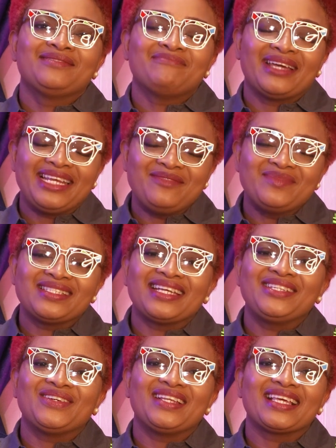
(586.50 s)
My name is
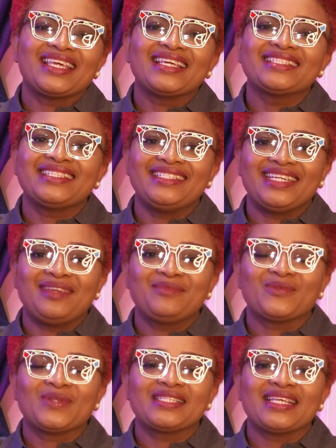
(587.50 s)
Adiola Kingsley
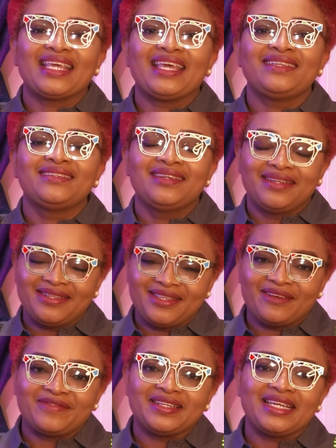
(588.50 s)
James. Once again,
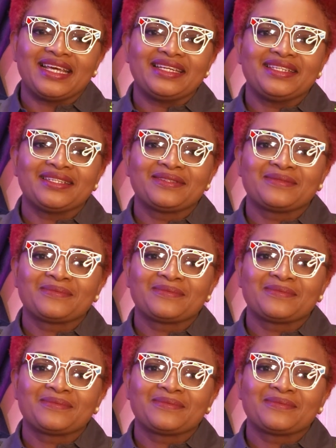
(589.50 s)
love and light.